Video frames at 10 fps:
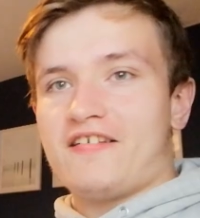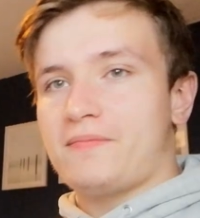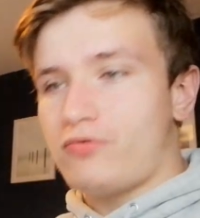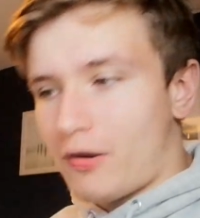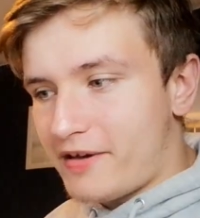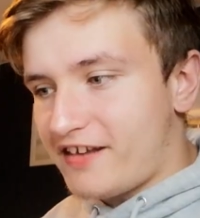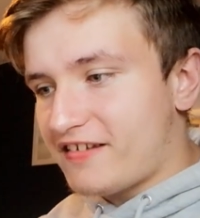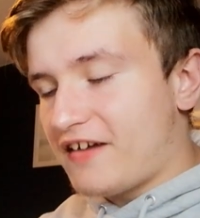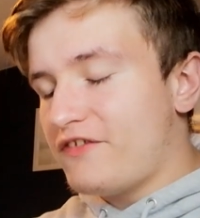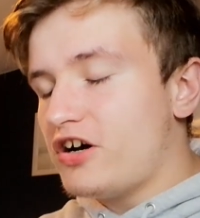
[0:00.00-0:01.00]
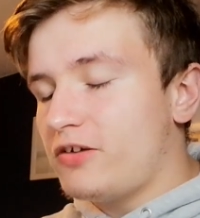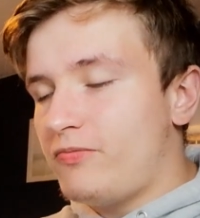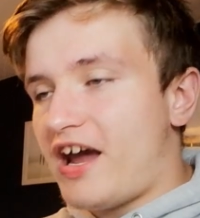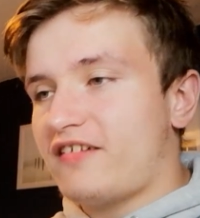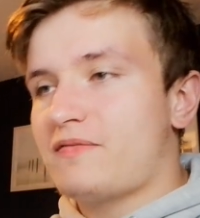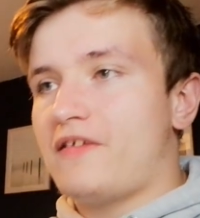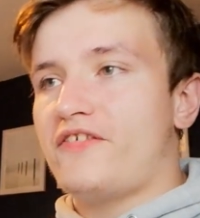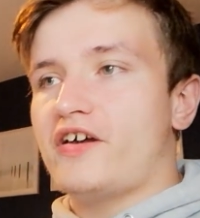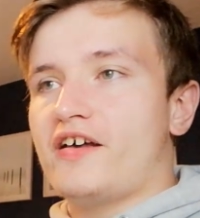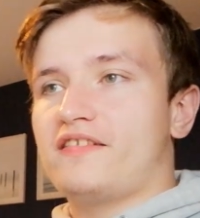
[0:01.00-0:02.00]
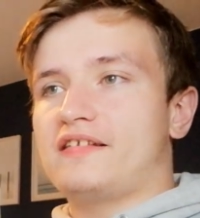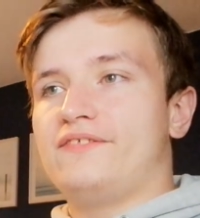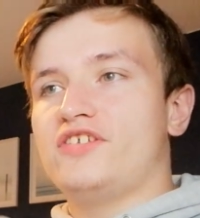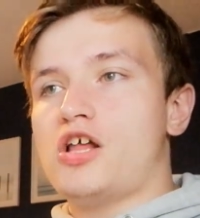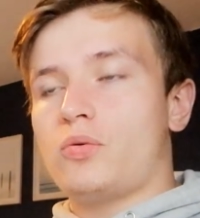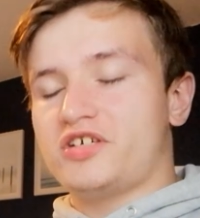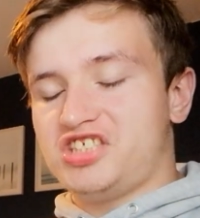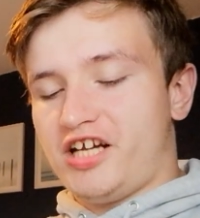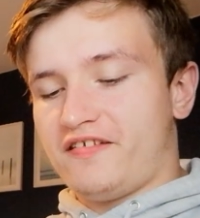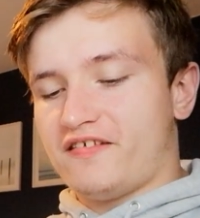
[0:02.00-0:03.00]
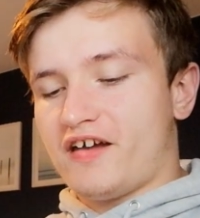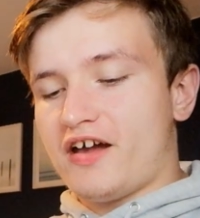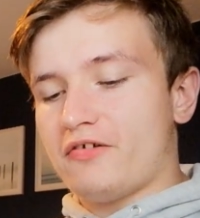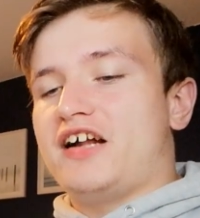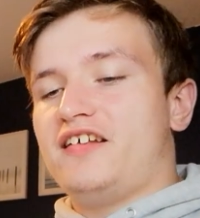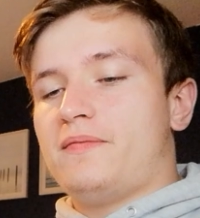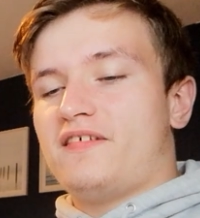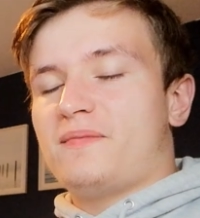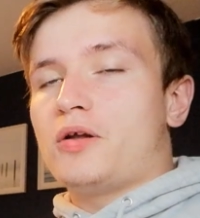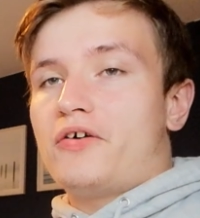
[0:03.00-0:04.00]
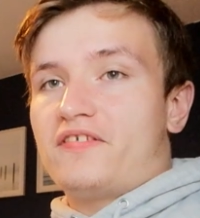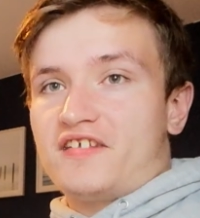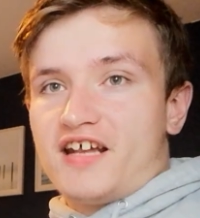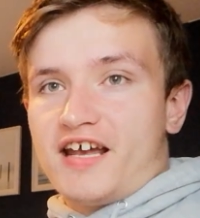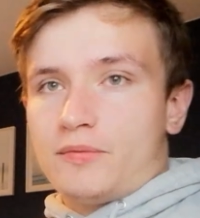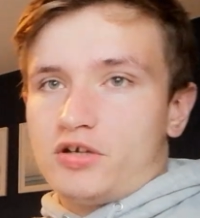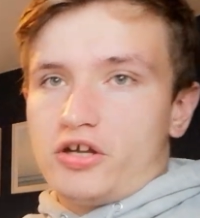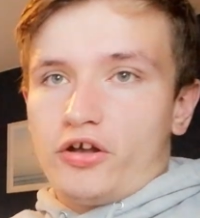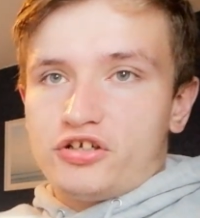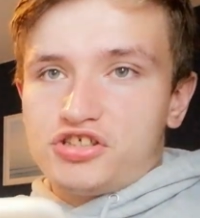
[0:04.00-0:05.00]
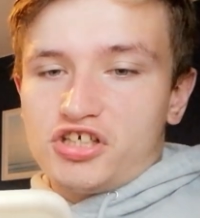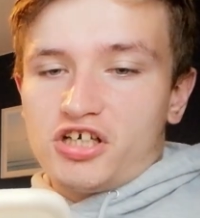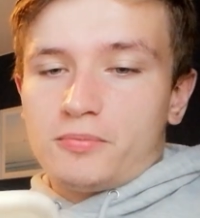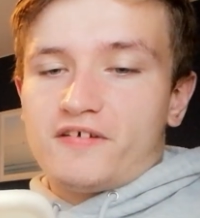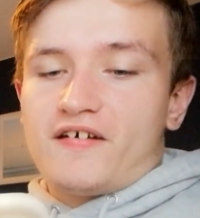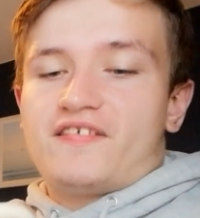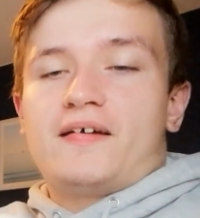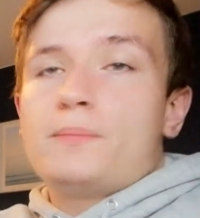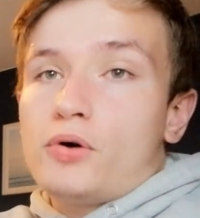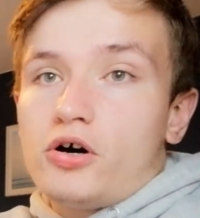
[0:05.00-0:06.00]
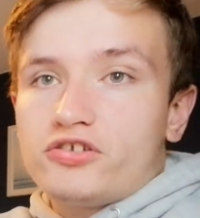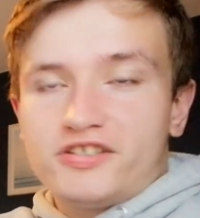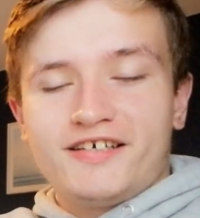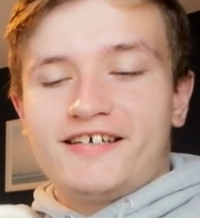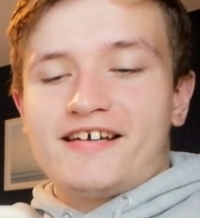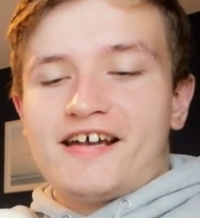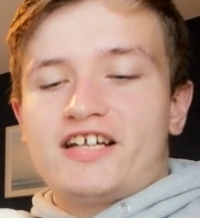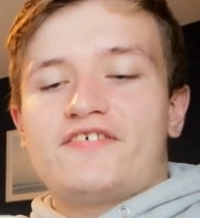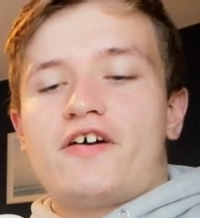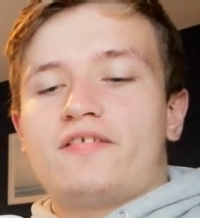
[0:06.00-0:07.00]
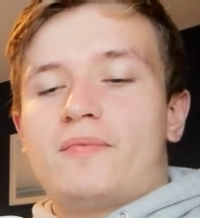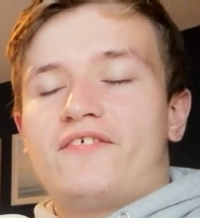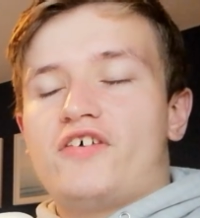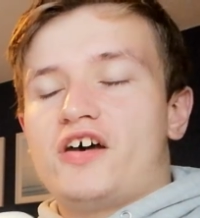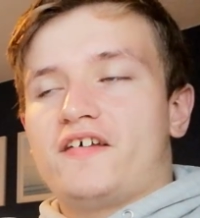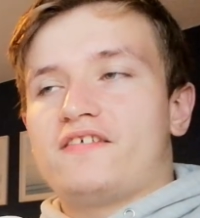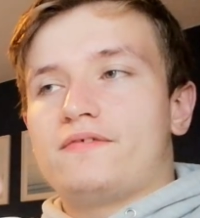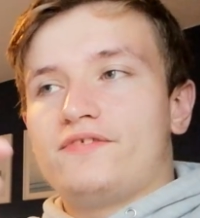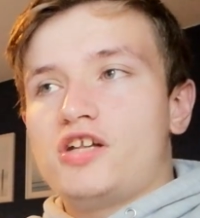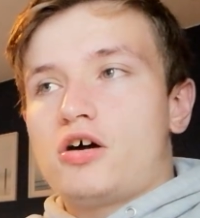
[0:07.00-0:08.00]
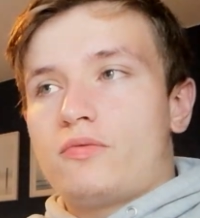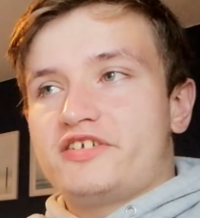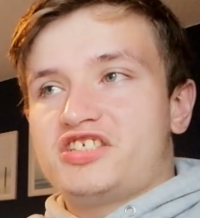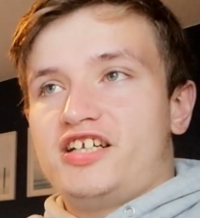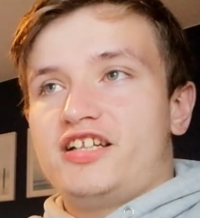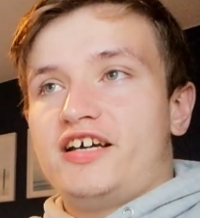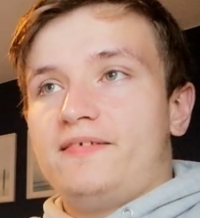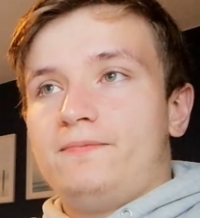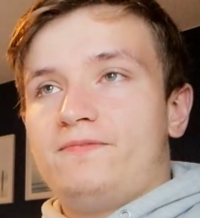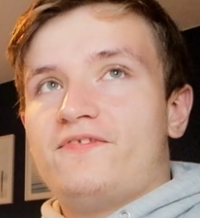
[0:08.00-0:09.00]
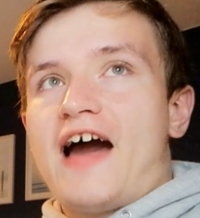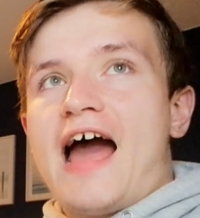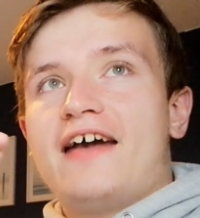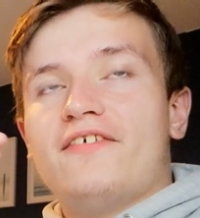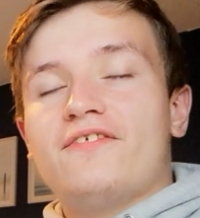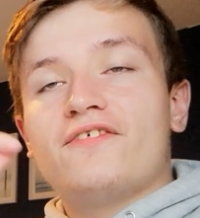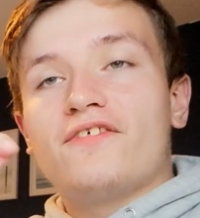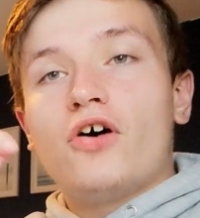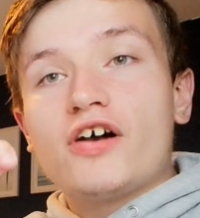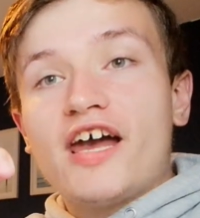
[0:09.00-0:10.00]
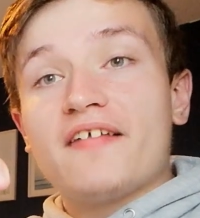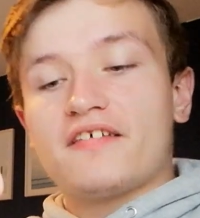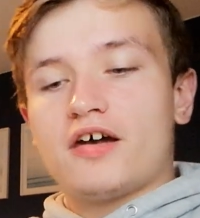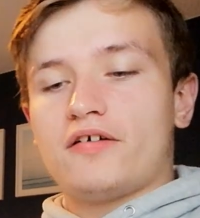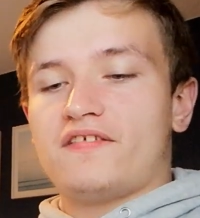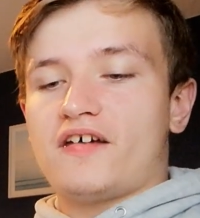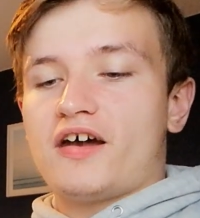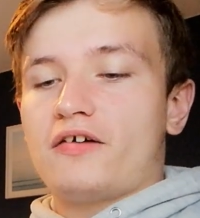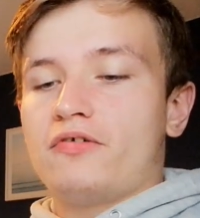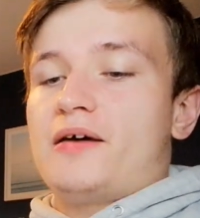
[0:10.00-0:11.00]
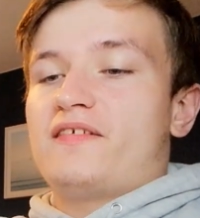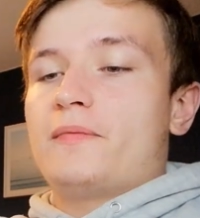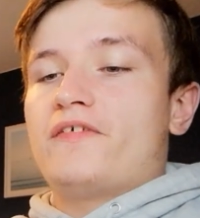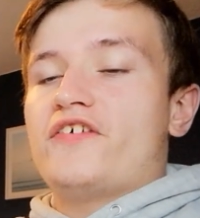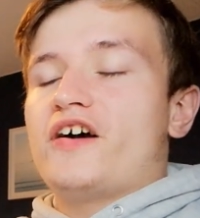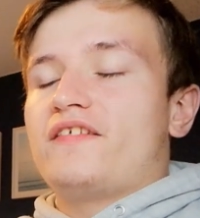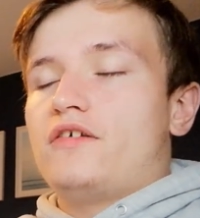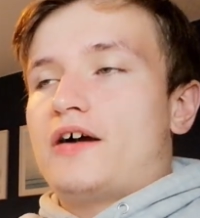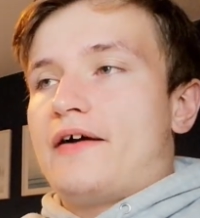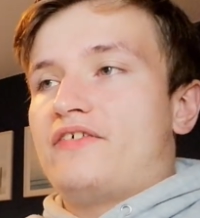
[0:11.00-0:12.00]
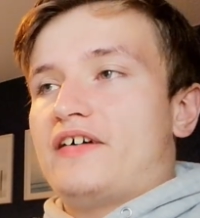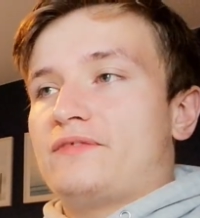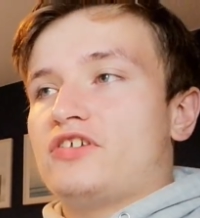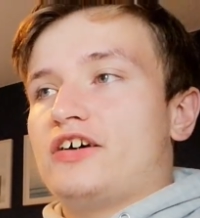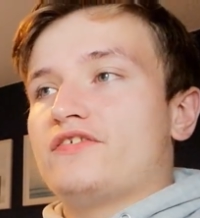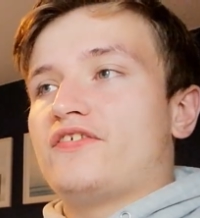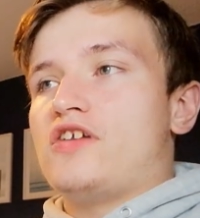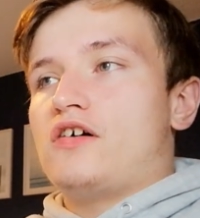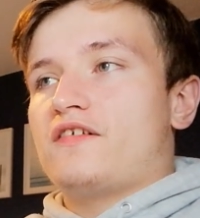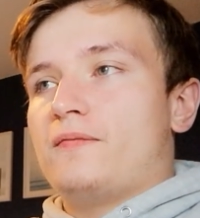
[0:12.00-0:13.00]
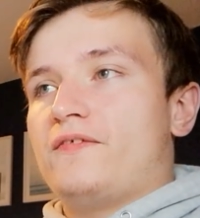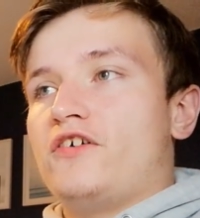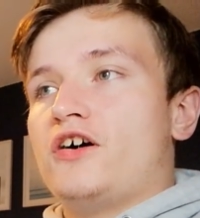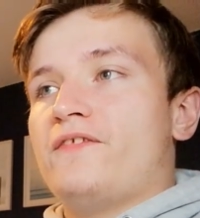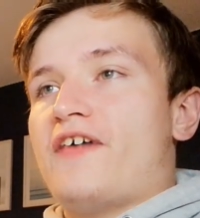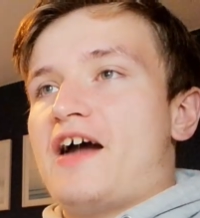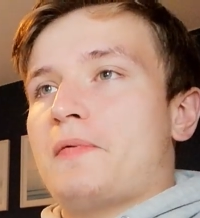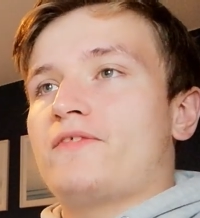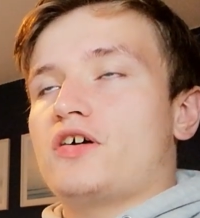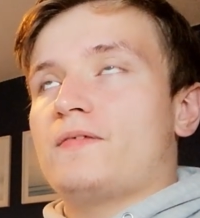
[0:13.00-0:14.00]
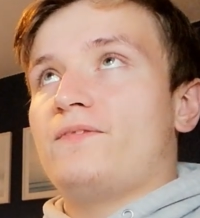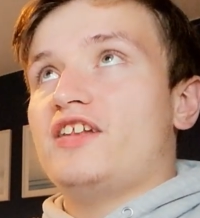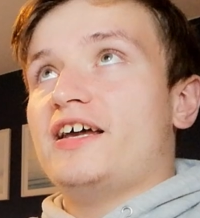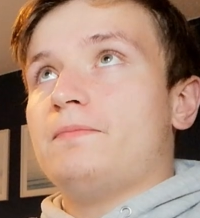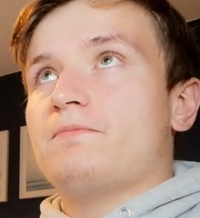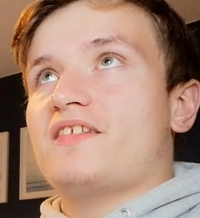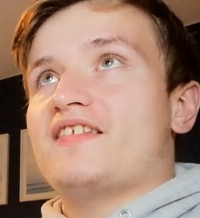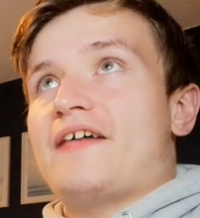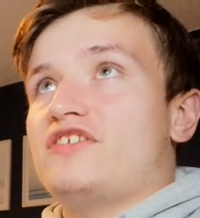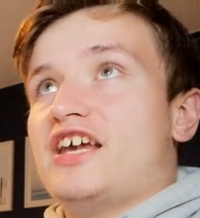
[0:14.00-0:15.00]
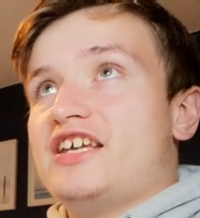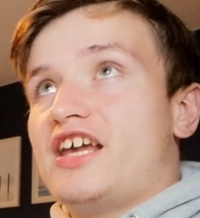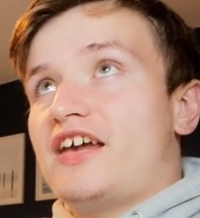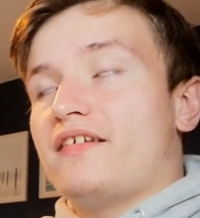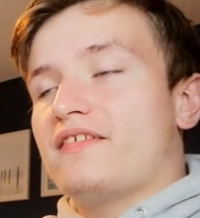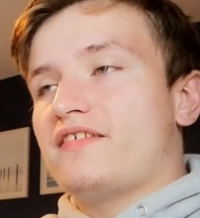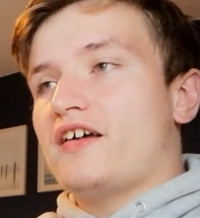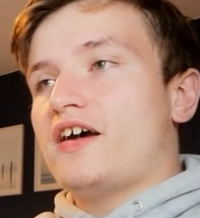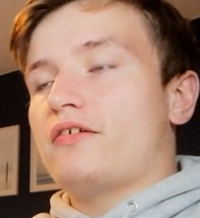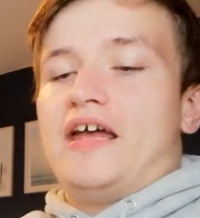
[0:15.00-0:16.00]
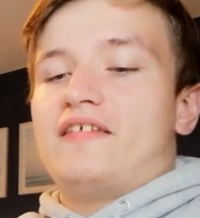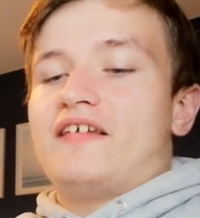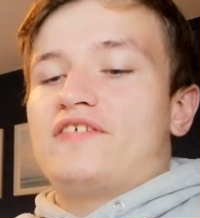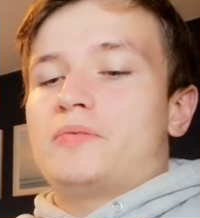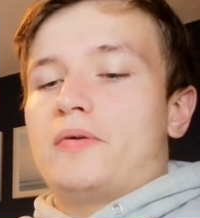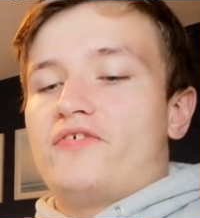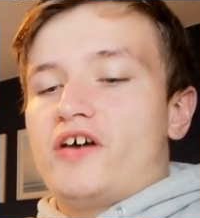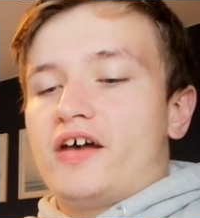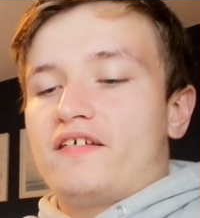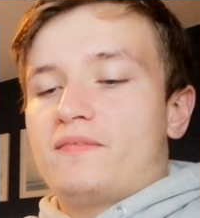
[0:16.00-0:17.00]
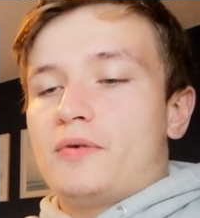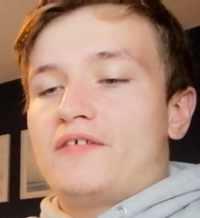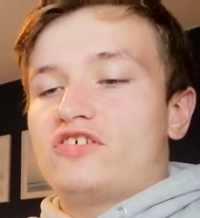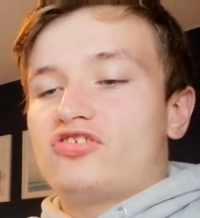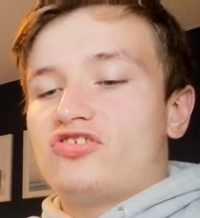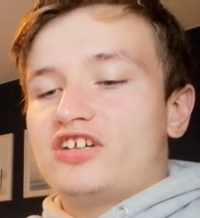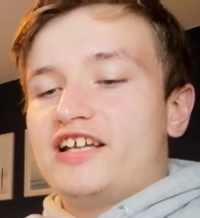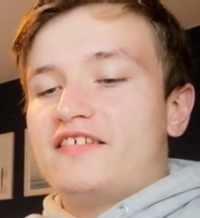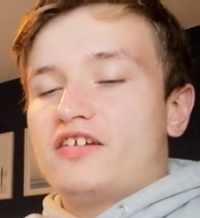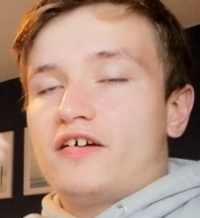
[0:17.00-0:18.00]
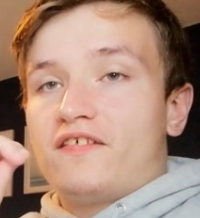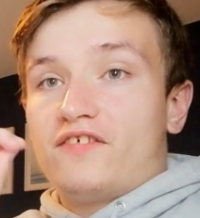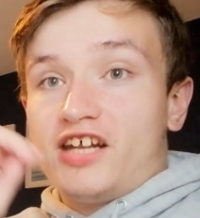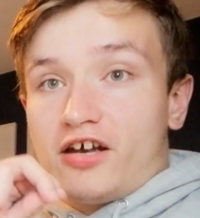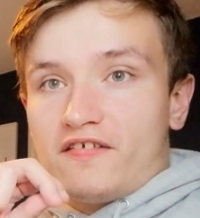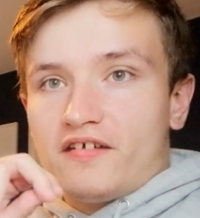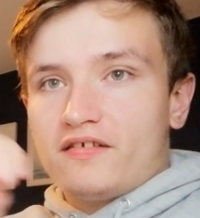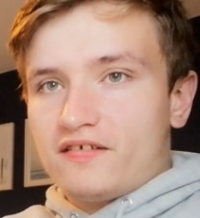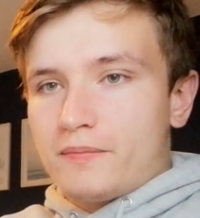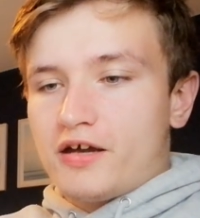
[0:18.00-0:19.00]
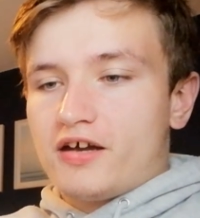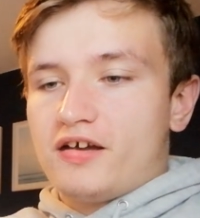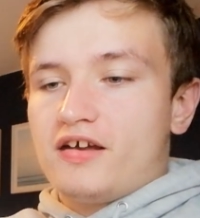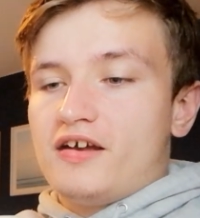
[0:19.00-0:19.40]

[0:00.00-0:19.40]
as promised I thought I'd react to my first vlog which I did, so I did some exploring today on my YouTube because I was like bored and I found my first vlog which I did like five, four years ago, so uh, it's not my first vlog, however I've done like other vlogs before, in fact I've been vlogging for like seven, eight years, so it's definitely not my first, but I've just deleted those videos since, but